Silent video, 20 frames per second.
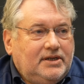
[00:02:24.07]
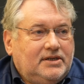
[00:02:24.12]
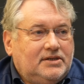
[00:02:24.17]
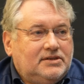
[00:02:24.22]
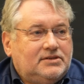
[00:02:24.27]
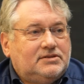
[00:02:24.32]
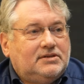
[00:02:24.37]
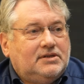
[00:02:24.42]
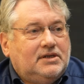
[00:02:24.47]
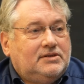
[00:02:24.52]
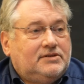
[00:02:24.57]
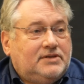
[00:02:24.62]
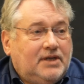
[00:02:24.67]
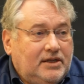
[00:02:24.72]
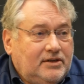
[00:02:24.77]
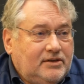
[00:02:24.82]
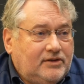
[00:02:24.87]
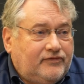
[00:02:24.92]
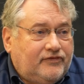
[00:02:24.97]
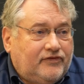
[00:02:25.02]
is
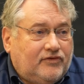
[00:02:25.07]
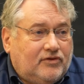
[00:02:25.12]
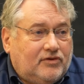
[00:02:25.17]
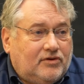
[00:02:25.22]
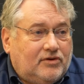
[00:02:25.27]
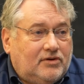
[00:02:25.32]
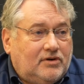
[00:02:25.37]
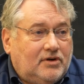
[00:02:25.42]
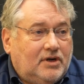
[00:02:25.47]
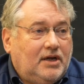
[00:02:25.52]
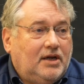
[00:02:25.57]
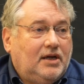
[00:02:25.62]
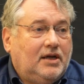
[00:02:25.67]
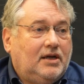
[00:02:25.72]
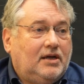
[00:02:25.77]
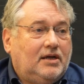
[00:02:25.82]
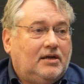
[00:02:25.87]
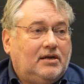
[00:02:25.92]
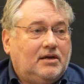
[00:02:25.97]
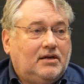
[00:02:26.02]
intended for
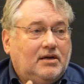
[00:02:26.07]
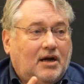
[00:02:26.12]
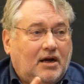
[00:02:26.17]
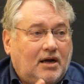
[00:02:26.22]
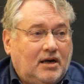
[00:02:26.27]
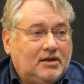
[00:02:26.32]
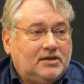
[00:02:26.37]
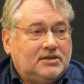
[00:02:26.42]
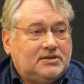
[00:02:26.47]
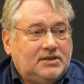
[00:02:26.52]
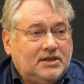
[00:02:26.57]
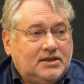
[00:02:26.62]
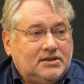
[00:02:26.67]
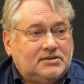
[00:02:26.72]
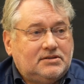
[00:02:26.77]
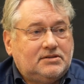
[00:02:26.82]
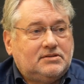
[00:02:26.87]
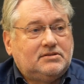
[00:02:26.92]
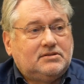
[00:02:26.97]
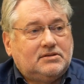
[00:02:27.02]

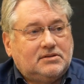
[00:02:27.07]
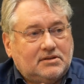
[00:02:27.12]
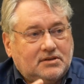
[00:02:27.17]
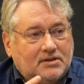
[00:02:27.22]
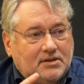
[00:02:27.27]
architects,